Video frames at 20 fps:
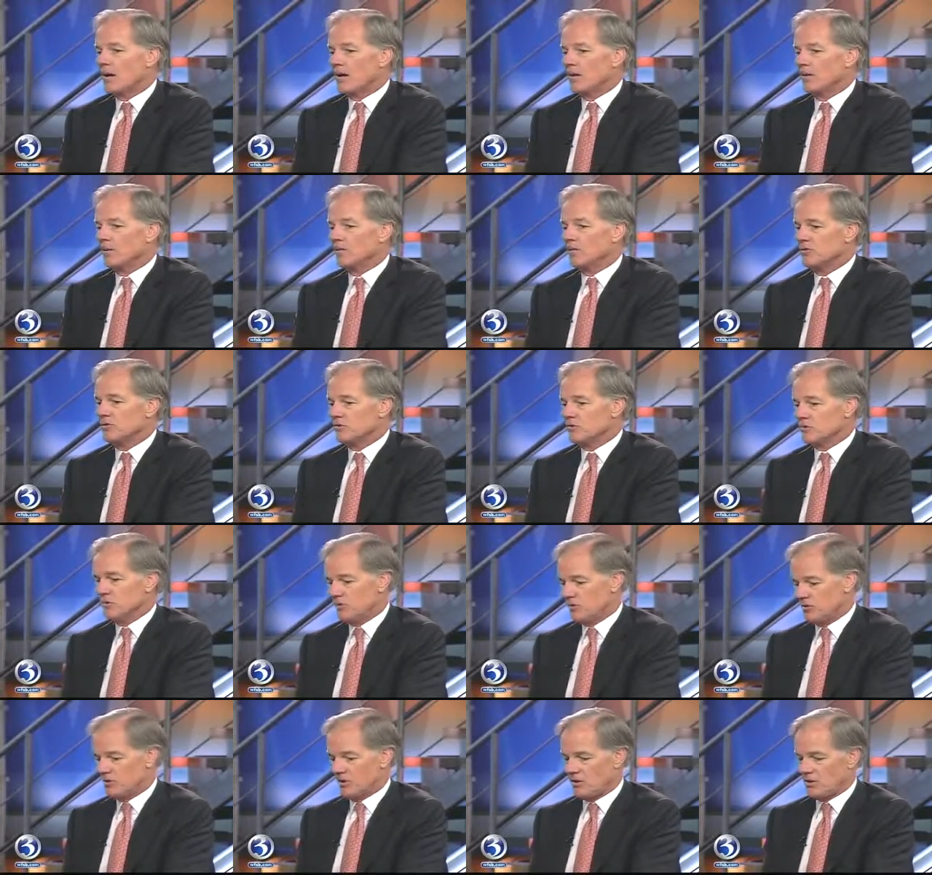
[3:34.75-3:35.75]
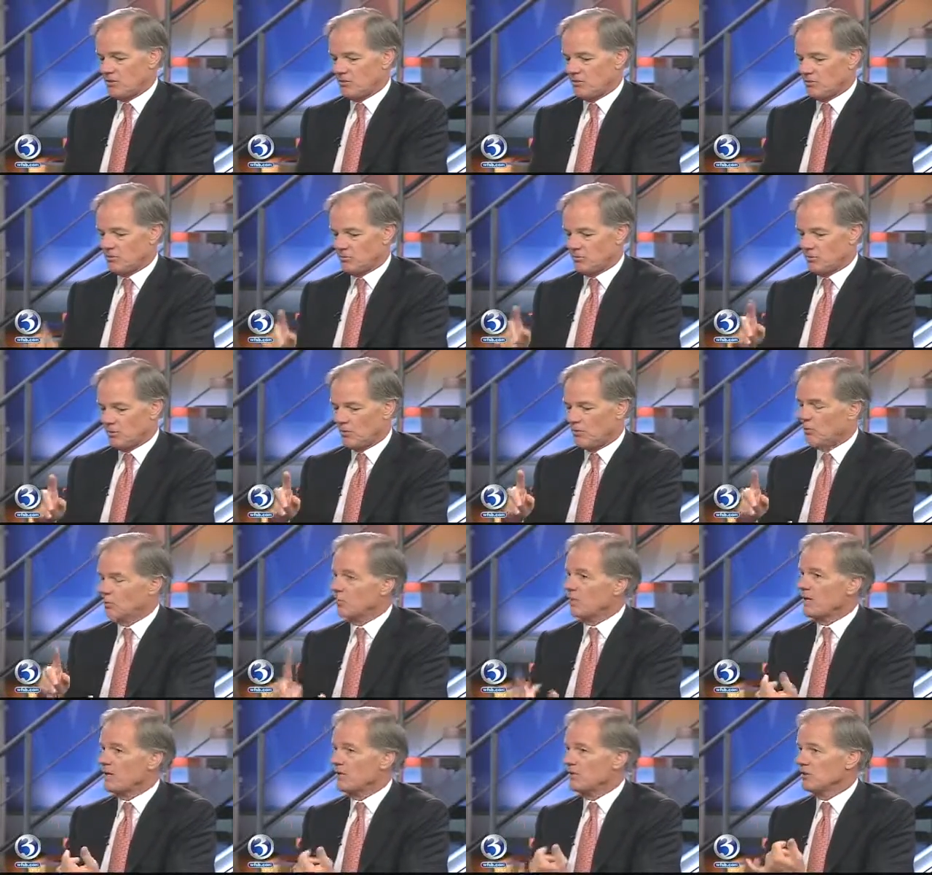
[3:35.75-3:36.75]
items, such as
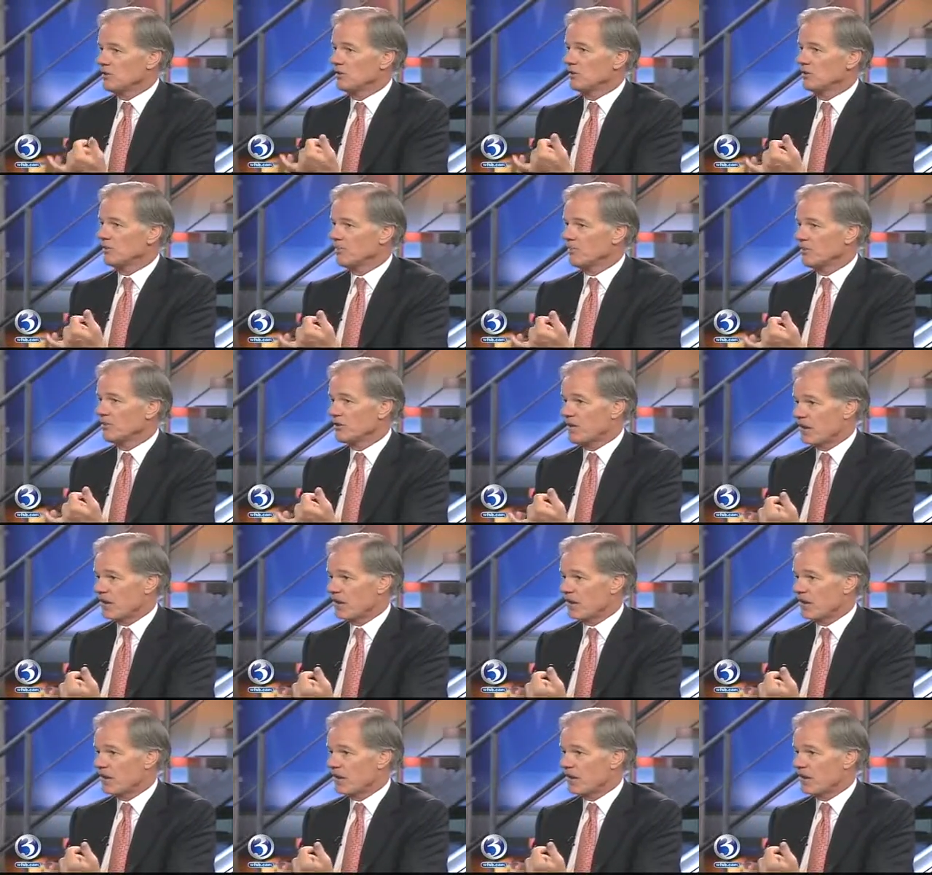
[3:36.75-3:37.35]
raising